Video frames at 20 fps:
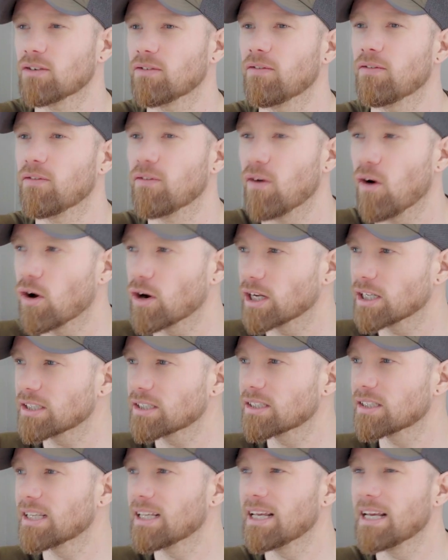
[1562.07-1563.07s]

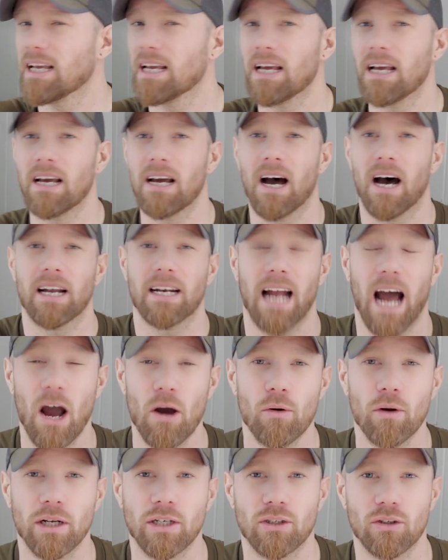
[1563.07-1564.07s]
forest, and
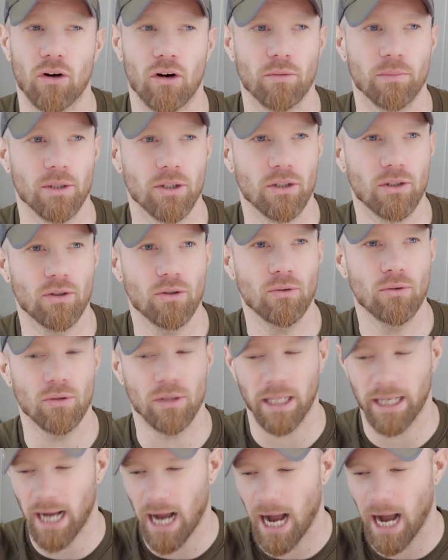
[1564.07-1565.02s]
our enjoyment too, like